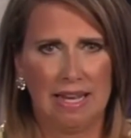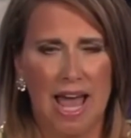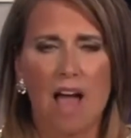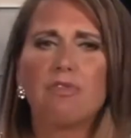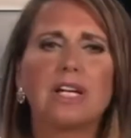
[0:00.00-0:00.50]

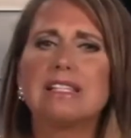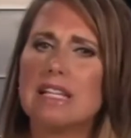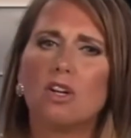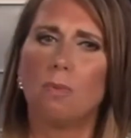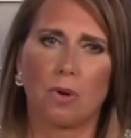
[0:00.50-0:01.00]
Every
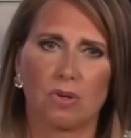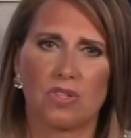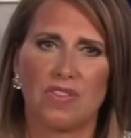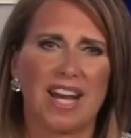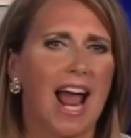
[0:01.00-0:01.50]
single
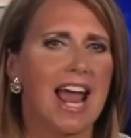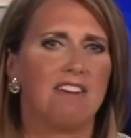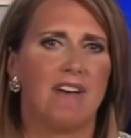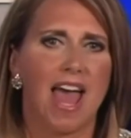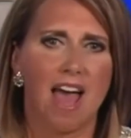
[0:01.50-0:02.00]
person that I
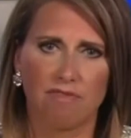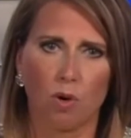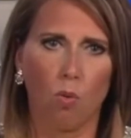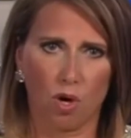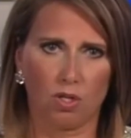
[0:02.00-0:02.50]
have
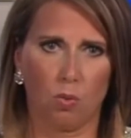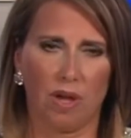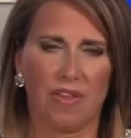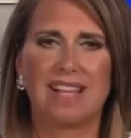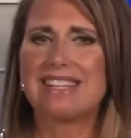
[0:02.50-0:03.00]
ever worked
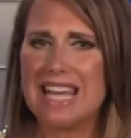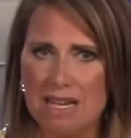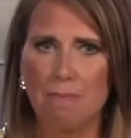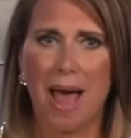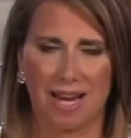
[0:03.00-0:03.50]
with has
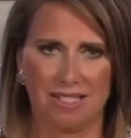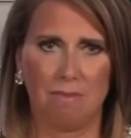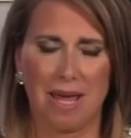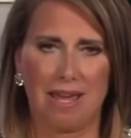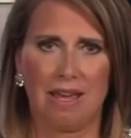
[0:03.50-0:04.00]

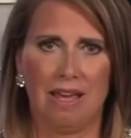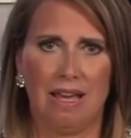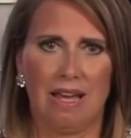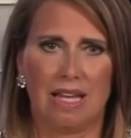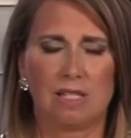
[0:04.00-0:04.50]
impacted me
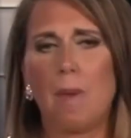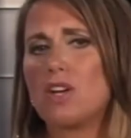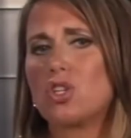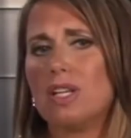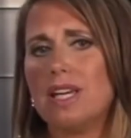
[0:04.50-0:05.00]

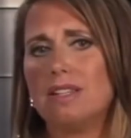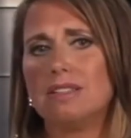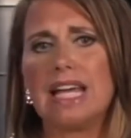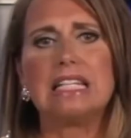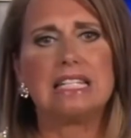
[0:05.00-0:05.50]
especially the
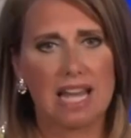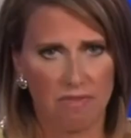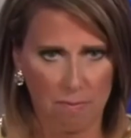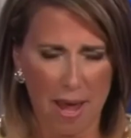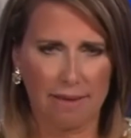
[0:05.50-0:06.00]
late
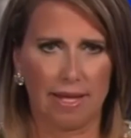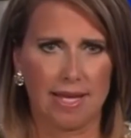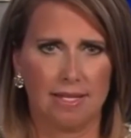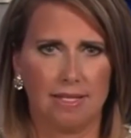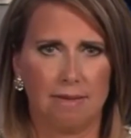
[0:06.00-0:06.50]
David Bailey,
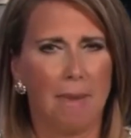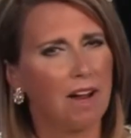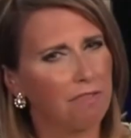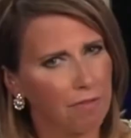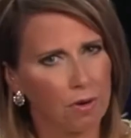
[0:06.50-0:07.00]

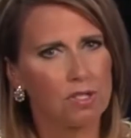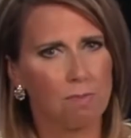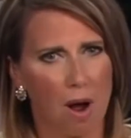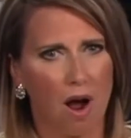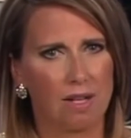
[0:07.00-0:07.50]
my
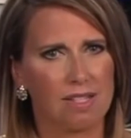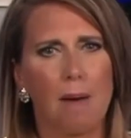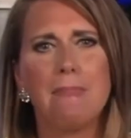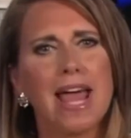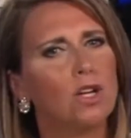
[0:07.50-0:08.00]
first boss,
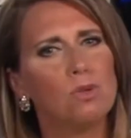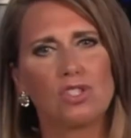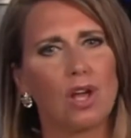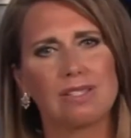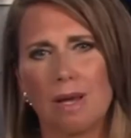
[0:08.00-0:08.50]
a man who
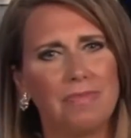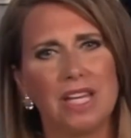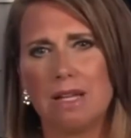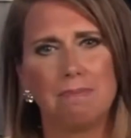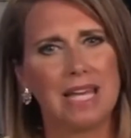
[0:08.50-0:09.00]
saw
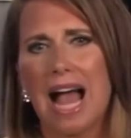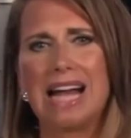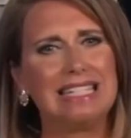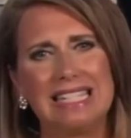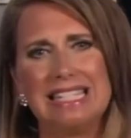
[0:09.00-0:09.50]
something in me
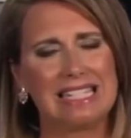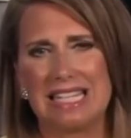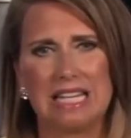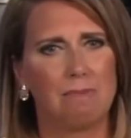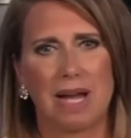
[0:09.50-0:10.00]
I didn't
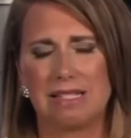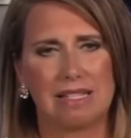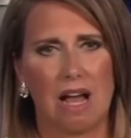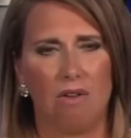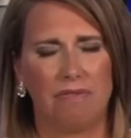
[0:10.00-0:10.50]
see in
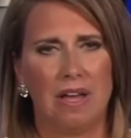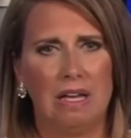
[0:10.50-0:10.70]
myself.